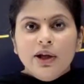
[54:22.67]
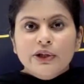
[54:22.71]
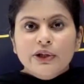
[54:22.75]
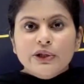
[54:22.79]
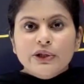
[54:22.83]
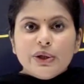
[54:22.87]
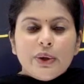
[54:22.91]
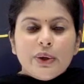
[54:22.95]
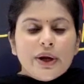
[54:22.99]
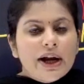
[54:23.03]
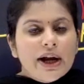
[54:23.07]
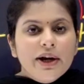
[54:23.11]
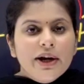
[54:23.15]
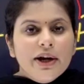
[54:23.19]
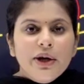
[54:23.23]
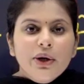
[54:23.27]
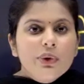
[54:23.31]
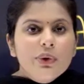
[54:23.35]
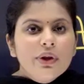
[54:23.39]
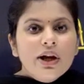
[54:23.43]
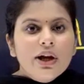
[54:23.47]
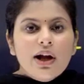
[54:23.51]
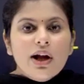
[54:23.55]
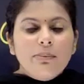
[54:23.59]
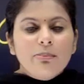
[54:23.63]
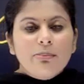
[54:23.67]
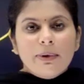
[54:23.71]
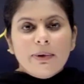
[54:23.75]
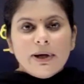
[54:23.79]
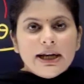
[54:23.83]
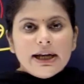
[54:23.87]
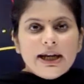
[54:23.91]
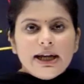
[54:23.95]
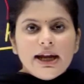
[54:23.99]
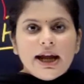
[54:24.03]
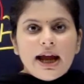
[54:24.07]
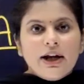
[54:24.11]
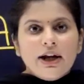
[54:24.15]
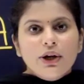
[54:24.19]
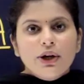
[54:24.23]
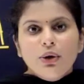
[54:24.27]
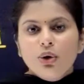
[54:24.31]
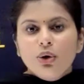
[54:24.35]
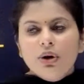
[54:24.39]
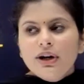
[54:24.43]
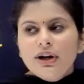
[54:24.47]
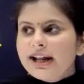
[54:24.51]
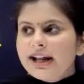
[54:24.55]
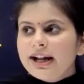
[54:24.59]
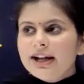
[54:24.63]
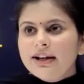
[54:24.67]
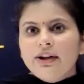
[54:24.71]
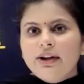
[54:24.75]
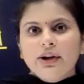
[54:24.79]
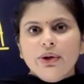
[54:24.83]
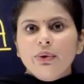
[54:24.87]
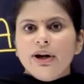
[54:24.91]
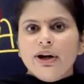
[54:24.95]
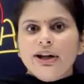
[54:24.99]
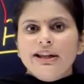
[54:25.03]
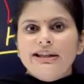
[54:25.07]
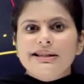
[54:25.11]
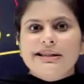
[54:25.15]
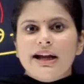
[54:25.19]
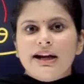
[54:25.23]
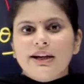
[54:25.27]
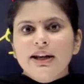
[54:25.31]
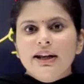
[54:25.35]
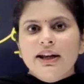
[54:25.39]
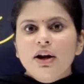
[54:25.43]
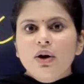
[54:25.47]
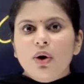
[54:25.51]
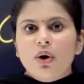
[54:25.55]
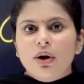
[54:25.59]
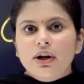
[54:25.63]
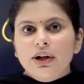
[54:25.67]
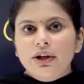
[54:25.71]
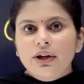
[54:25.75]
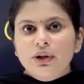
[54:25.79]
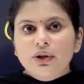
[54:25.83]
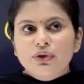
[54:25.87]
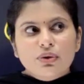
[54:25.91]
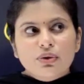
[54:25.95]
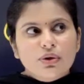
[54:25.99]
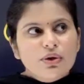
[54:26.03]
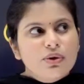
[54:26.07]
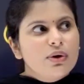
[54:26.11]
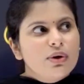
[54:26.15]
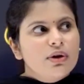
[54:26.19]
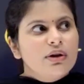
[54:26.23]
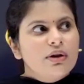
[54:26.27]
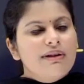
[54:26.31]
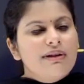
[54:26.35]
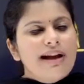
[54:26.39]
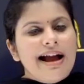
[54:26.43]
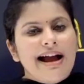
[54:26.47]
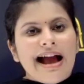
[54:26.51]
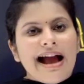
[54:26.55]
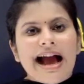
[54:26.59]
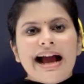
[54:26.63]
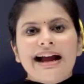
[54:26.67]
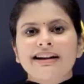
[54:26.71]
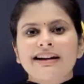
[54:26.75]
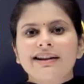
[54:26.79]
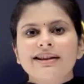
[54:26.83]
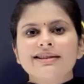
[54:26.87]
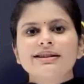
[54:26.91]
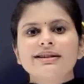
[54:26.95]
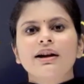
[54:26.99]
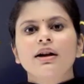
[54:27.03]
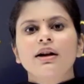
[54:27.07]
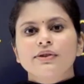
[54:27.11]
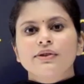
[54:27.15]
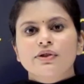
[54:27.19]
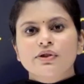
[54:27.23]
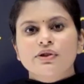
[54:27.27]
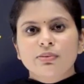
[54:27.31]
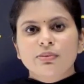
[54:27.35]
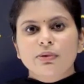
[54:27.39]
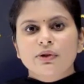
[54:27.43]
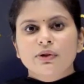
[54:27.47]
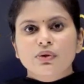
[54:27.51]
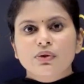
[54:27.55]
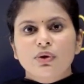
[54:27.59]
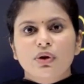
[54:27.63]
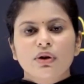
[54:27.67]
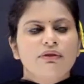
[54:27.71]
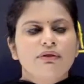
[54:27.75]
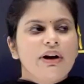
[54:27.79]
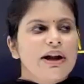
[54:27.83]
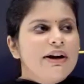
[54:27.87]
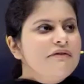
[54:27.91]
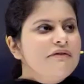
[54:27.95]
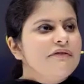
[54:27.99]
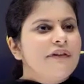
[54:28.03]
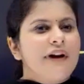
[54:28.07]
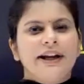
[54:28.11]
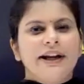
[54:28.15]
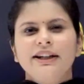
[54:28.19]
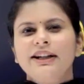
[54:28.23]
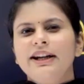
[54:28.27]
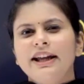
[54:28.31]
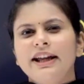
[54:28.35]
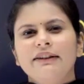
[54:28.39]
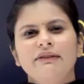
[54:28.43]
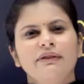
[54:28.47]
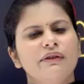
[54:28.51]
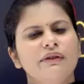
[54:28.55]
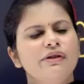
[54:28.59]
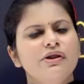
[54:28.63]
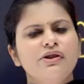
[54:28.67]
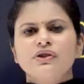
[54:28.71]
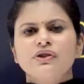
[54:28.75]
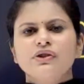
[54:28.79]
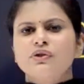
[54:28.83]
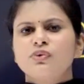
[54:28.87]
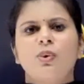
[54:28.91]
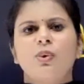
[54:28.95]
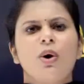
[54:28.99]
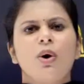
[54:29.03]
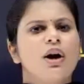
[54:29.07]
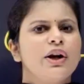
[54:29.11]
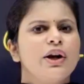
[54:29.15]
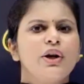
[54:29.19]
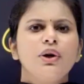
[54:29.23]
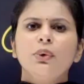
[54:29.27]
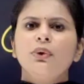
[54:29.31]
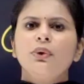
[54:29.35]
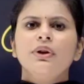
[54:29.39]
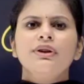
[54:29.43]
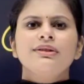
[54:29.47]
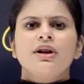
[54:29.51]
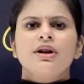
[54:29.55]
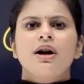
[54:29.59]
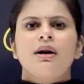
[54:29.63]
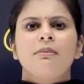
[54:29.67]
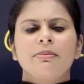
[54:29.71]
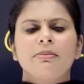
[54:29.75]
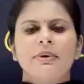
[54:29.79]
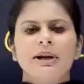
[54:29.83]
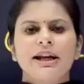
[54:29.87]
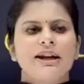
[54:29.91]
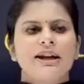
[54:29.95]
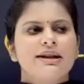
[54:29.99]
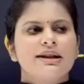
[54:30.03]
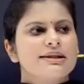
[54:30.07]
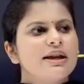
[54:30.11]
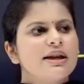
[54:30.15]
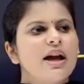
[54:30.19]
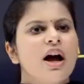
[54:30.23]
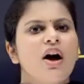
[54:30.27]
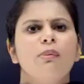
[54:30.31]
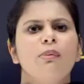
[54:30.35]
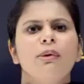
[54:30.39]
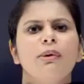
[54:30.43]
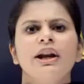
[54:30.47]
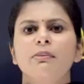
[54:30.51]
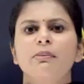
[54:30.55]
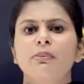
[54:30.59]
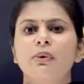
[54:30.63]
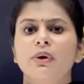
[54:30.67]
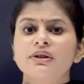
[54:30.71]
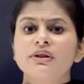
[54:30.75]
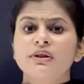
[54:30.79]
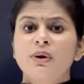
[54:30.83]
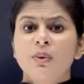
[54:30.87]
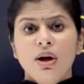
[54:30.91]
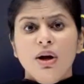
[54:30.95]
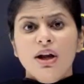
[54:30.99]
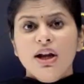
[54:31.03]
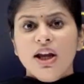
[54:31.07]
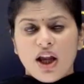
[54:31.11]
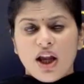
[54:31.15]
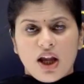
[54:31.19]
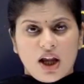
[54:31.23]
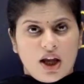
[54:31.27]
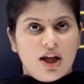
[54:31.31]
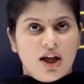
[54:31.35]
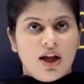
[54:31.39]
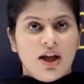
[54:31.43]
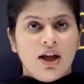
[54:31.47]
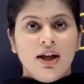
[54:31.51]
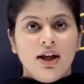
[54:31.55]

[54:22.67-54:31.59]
So you get into the company and you don't tell that you are exactly an auditor. So you act as a customer. So on one fine day, we will just walk into this company and see how many employees are working.